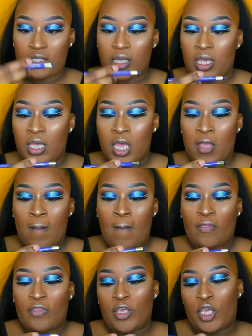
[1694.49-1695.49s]
going to take
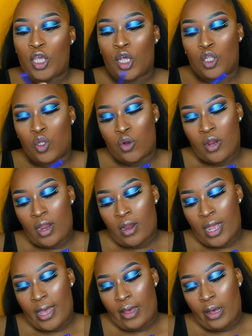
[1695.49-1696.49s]
the
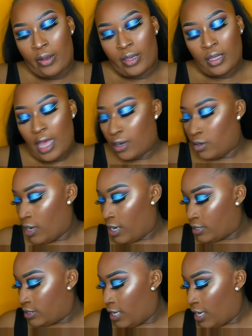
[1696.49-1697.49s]
L'Oreal, I don't know how
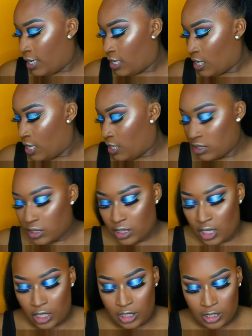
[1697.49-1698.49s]
to say it,
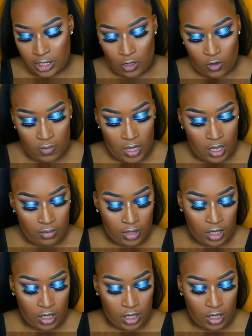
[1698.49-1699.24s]
Kiss-Me.